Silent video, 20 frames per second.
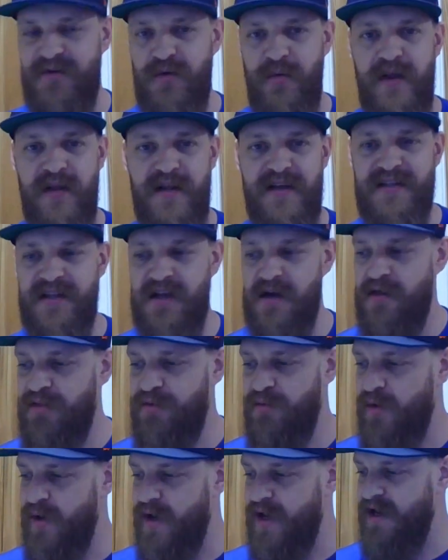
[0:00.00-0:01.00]
after we listened
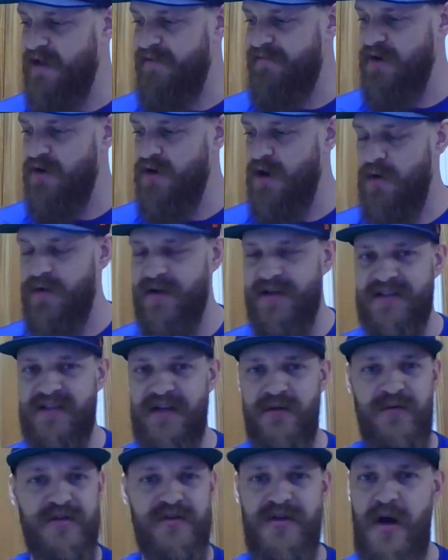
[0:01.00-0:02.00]
through it, if you notice,
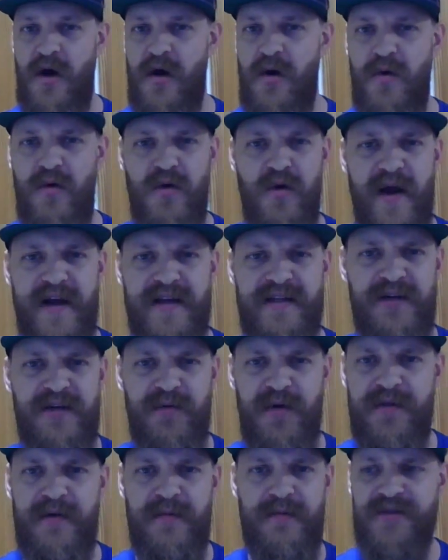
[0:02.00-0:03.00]
there was no crazy
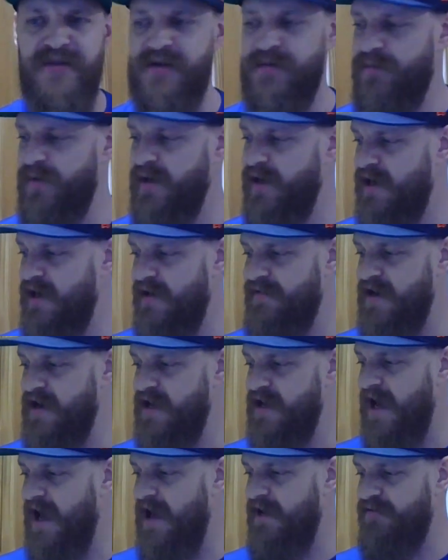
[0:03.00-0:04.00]
rhythms. We didn't have
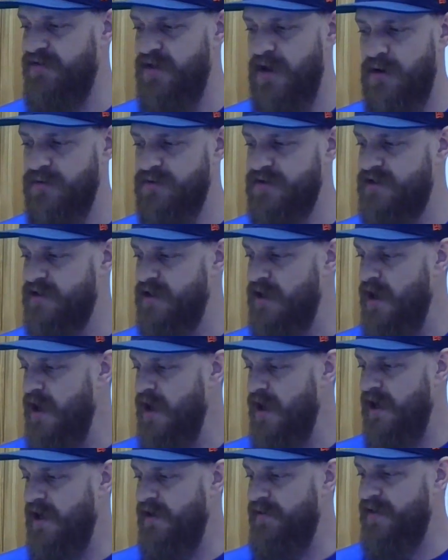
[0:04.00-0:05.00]
any eighth notes
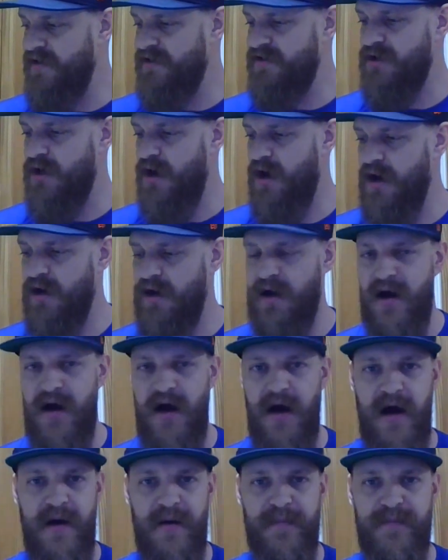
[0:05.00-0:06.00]
in this
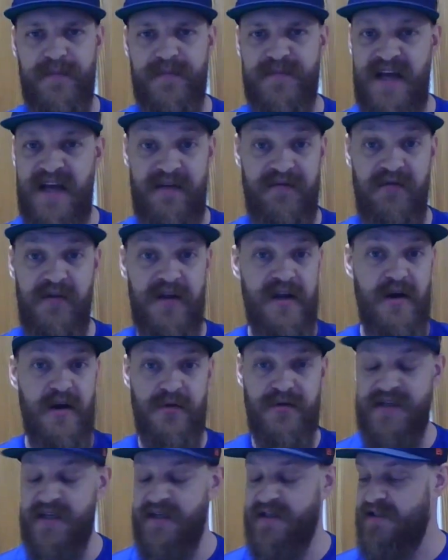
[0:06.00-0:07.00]
song, definitely no
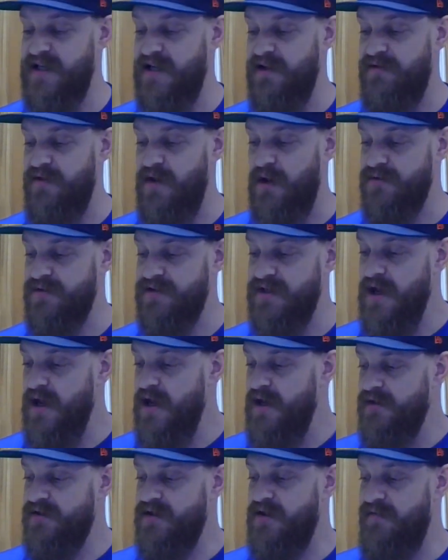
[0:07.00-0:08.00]
16th notes.
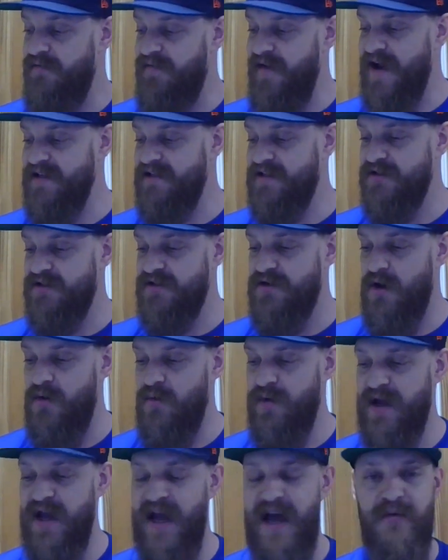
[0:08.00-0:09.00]
So the fastest
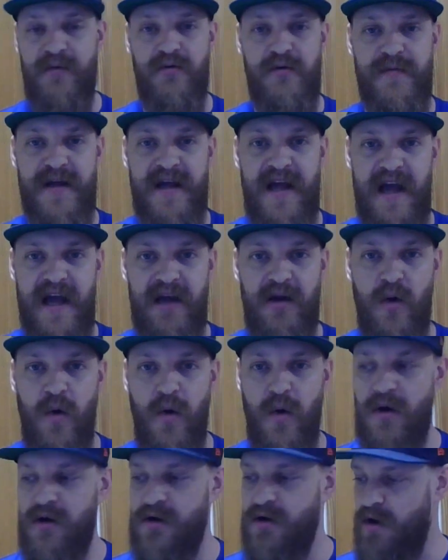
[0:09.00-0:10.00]
note we had would be a
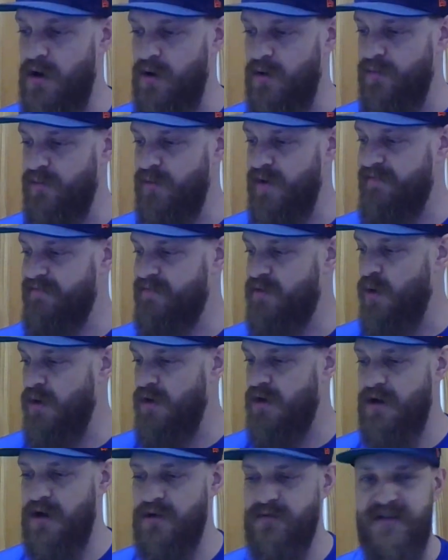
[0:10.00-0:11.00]
quarter note. We have
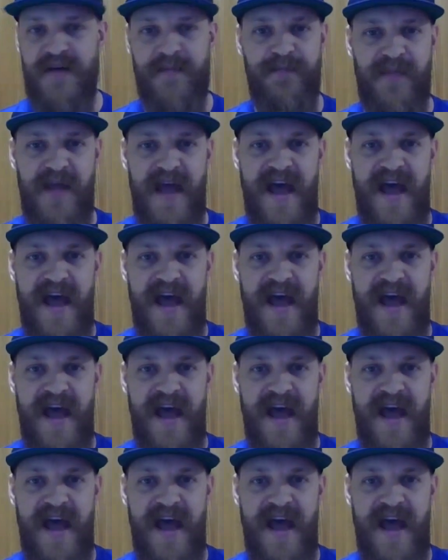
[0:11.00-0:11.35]
quarter notes,